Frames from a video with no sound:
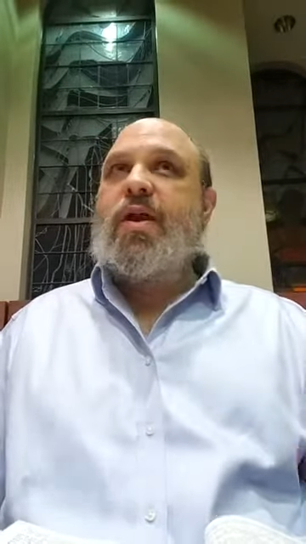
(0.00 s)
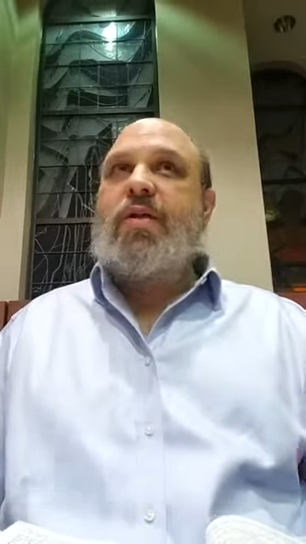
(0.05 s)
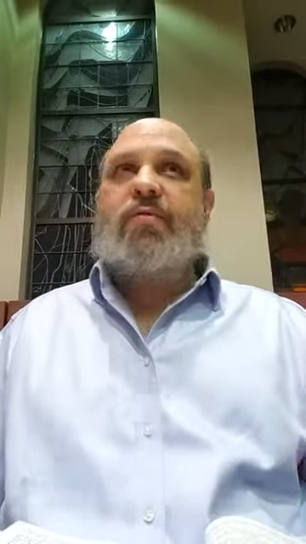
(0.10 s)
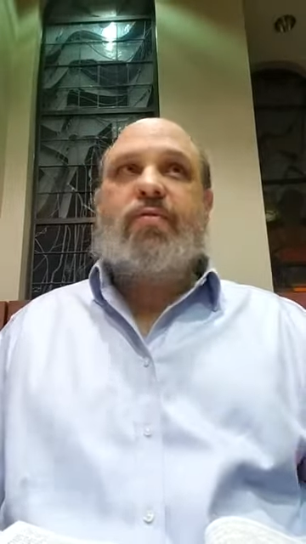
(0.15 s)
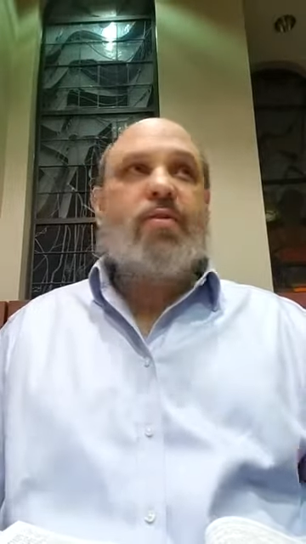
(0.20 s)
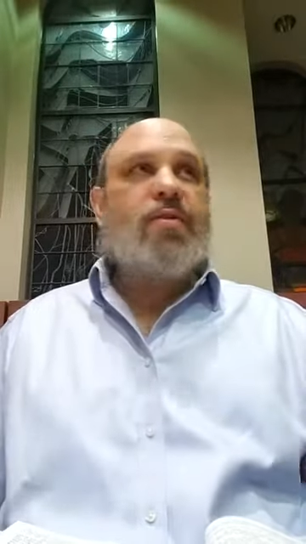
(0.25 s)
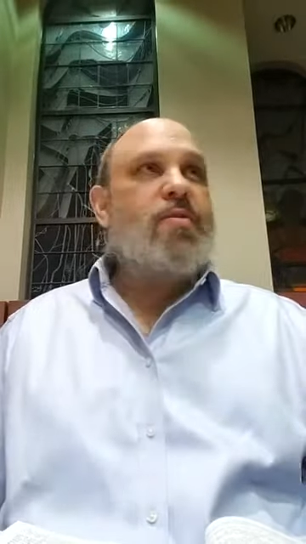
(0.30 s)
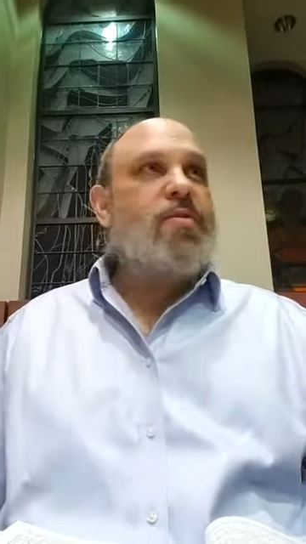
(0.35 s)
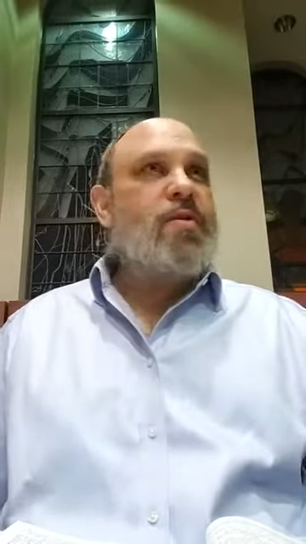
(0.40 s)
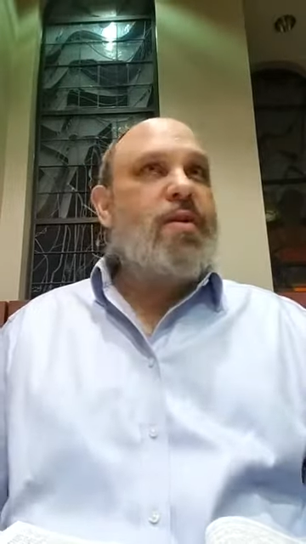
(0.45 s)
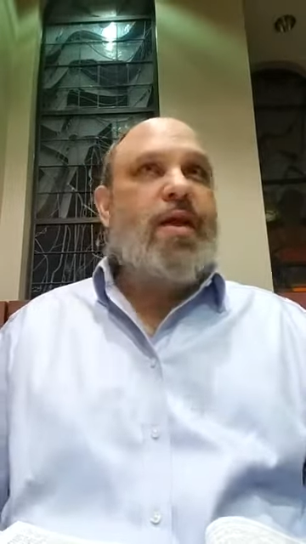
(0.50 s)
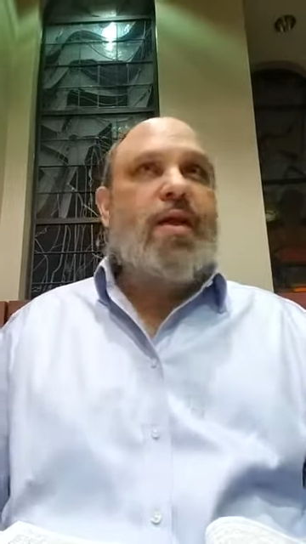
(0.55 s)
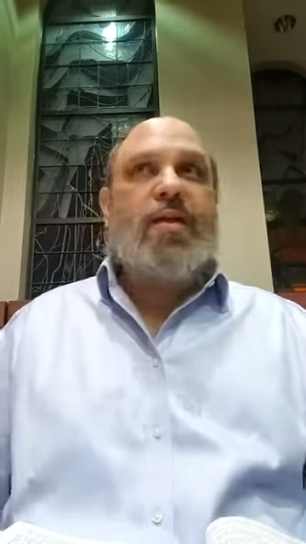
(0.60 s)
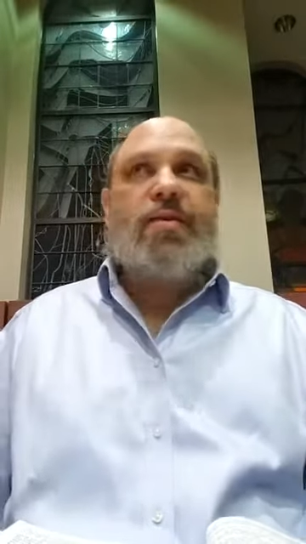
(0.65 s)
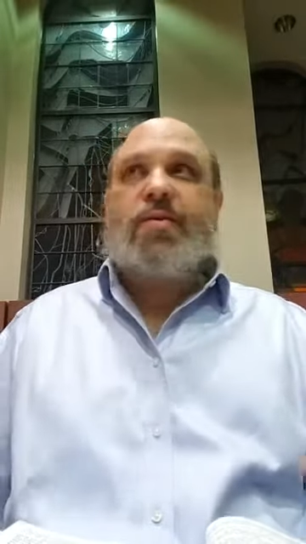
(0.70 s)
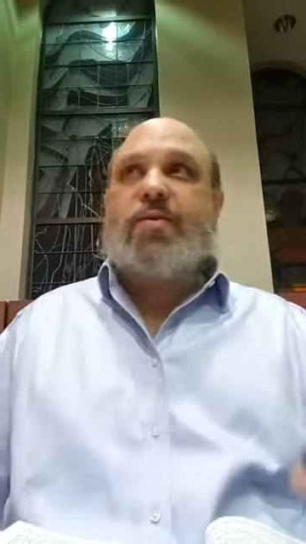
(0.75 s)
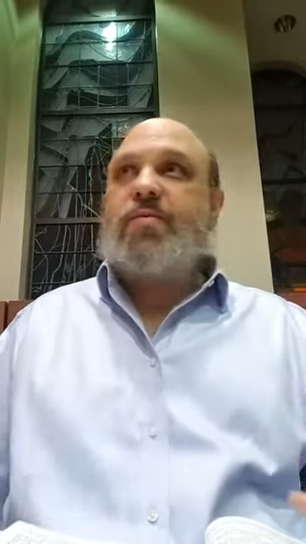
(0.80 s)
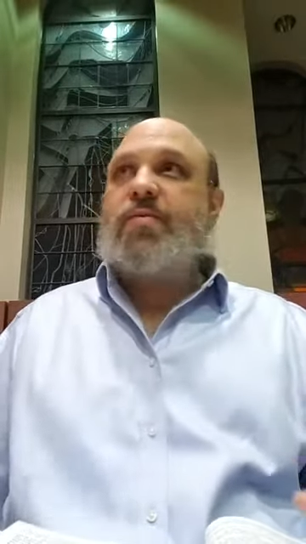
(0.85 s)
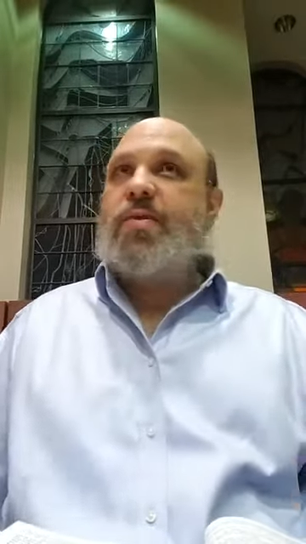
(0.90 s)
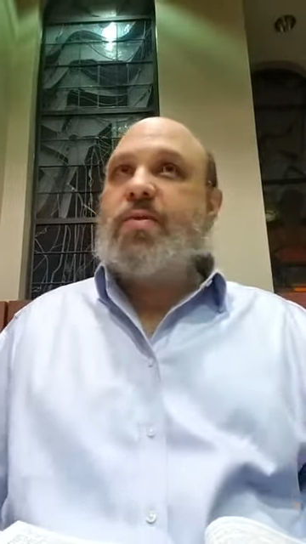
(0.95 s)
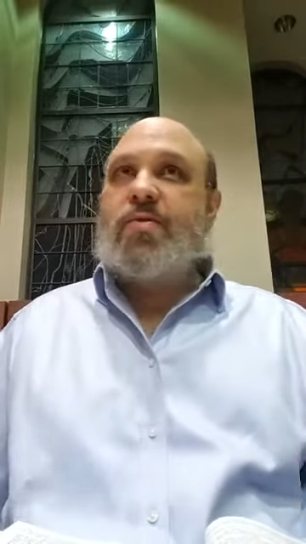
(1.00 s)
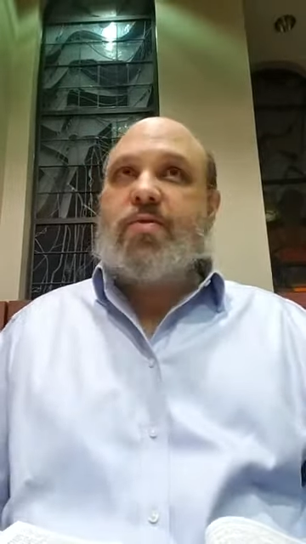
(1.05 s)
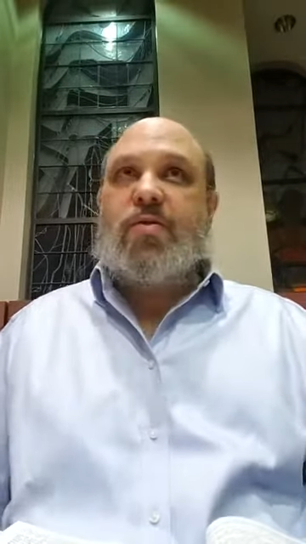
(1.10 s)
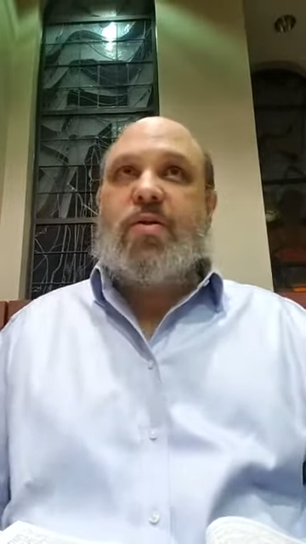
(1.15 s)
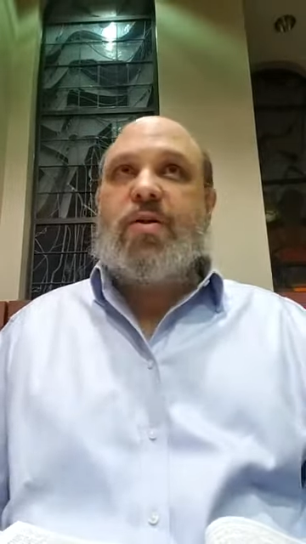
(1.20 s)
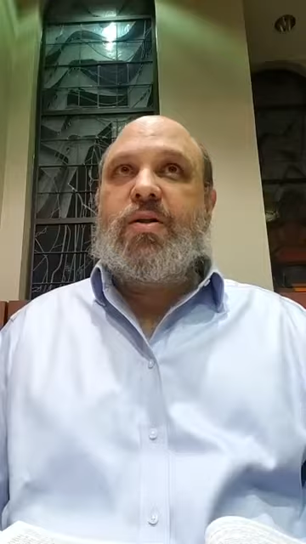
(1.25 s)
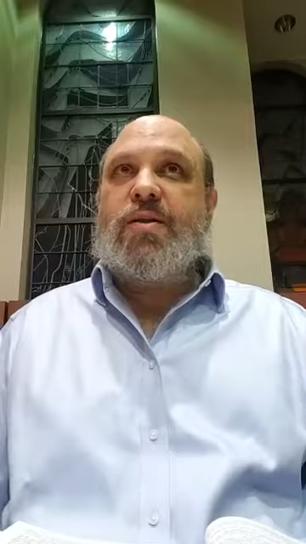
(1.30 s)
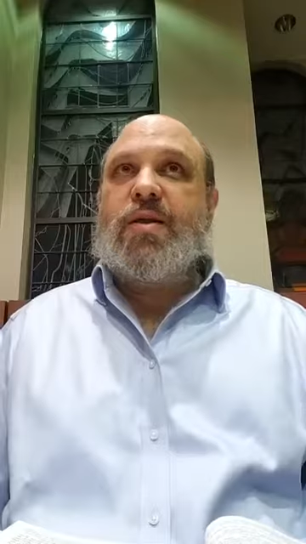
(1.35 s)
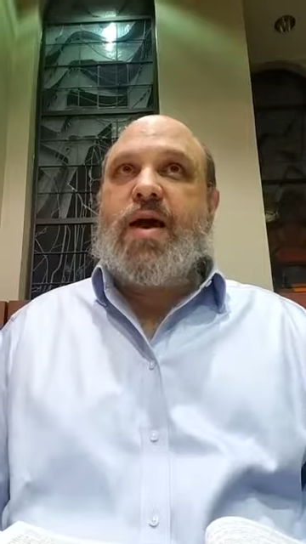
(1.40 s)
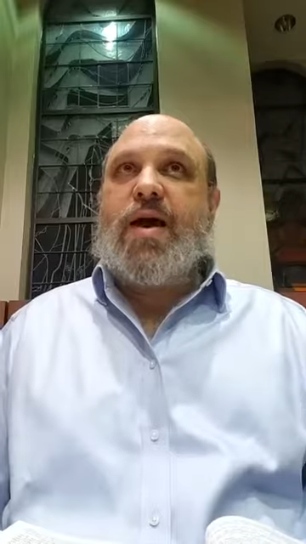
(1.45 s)
half years later when
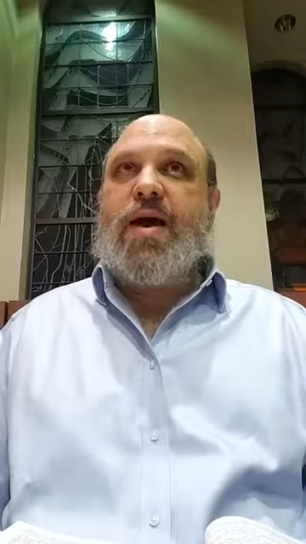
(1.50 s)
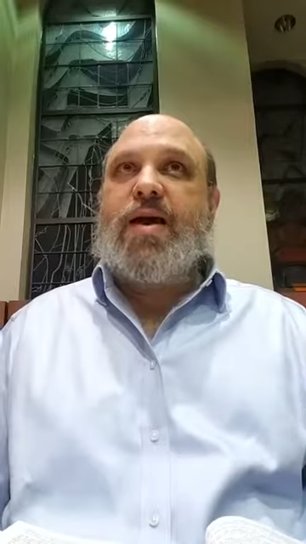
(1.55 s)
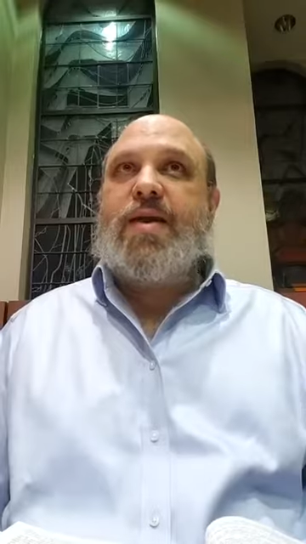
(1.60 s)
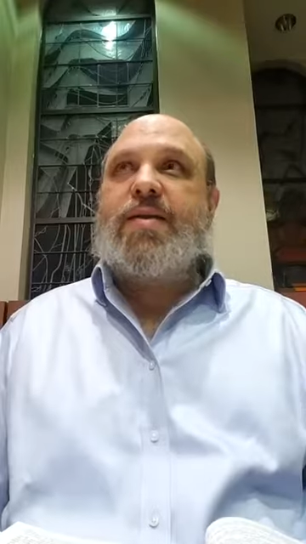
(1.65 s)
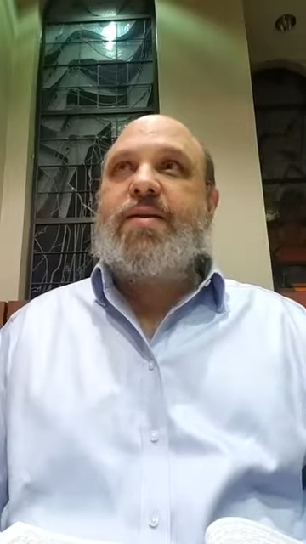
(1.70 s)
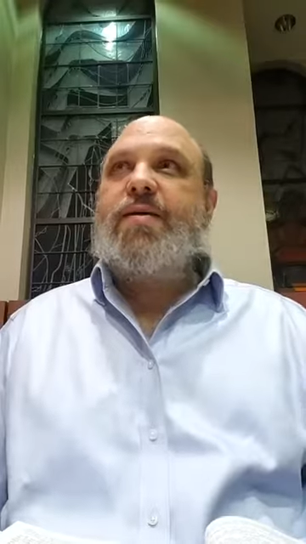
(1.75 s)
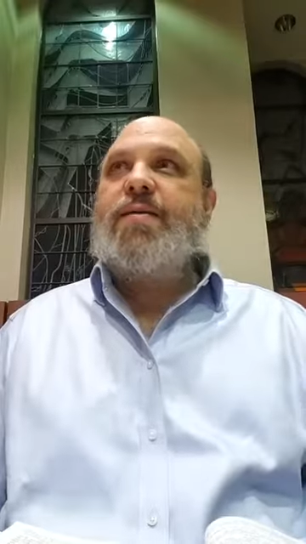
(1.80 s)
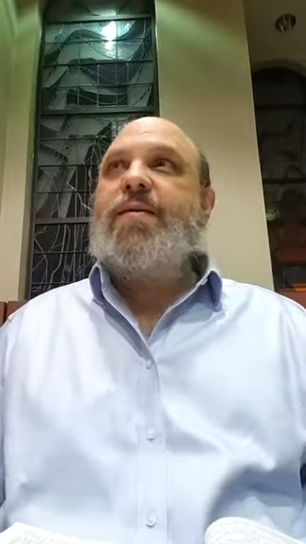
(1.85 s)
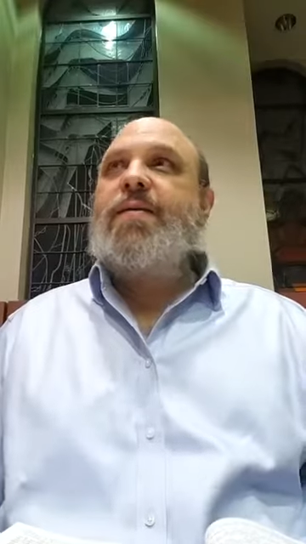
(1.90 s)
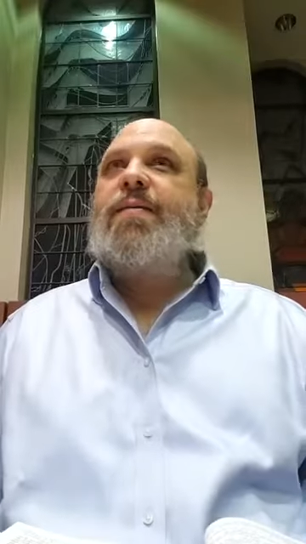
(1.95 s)
Saul died,